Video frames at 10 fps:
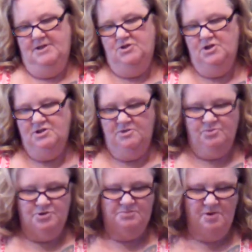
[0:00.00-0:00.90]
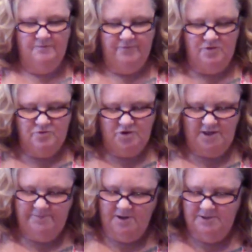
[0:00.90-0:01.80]
adjustable smartphone
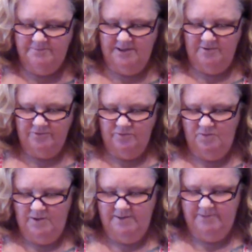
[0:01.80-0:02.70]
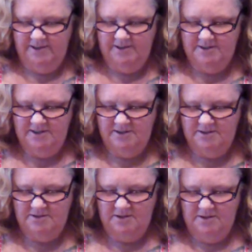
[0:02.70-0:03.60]
tripod mount, three-way pan
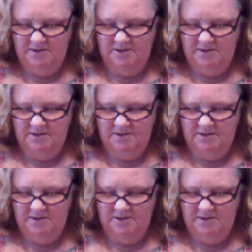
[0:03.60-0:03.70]
head